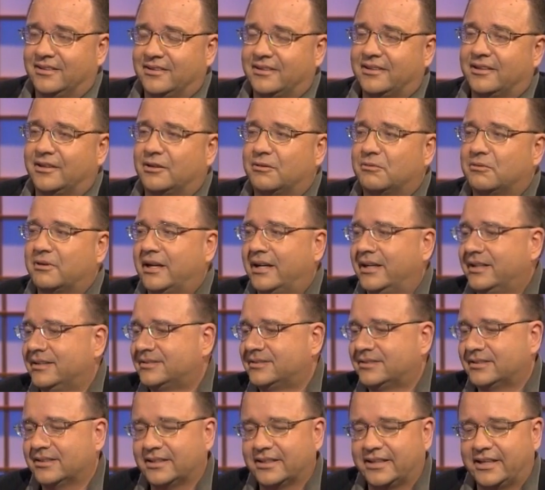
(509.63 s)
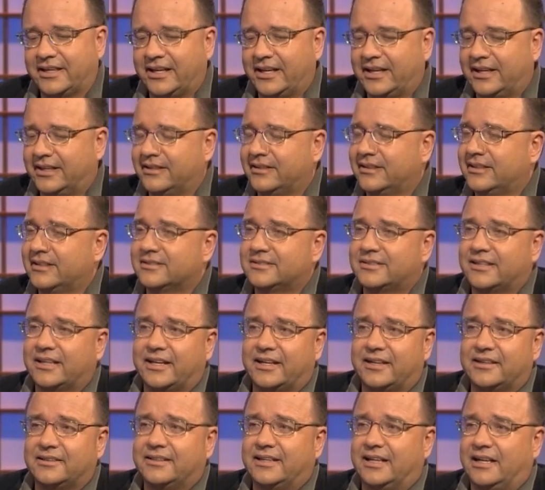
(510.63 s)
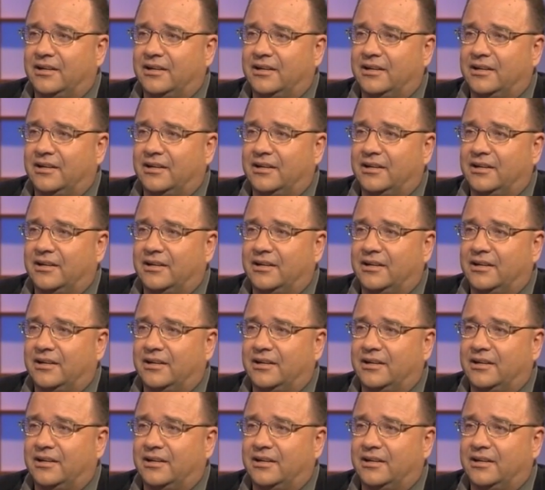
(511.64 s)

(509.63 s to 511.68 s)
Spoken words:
their rights, again, is headed